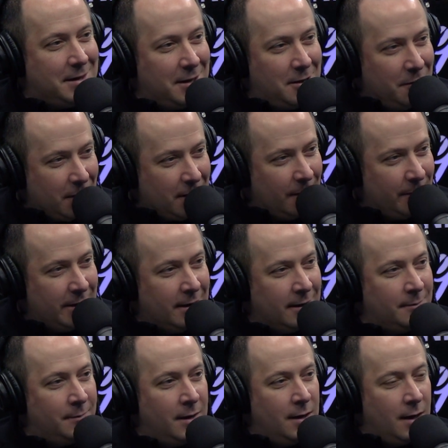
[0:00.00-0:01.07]
you for coming in.
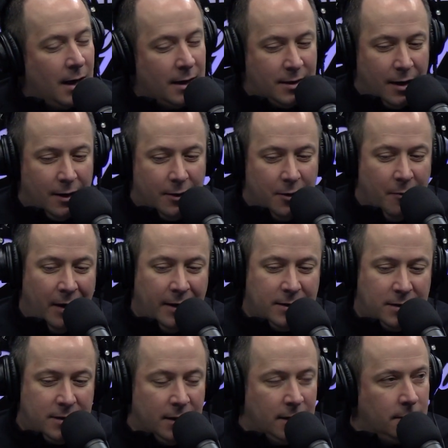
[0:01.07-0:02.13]
I think you might
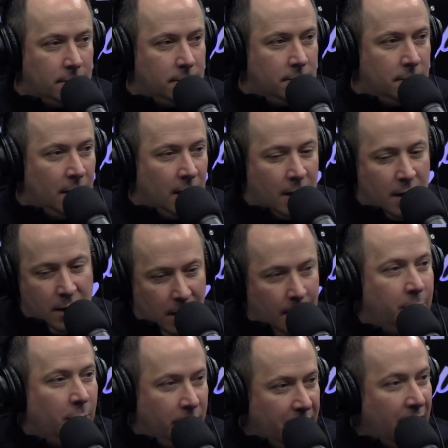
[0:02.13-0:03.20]
sell a
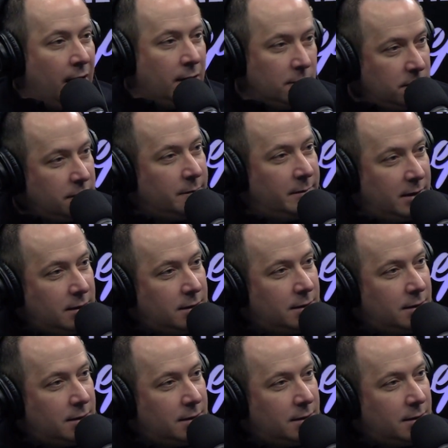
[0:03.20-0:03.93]
couple vinyls from this.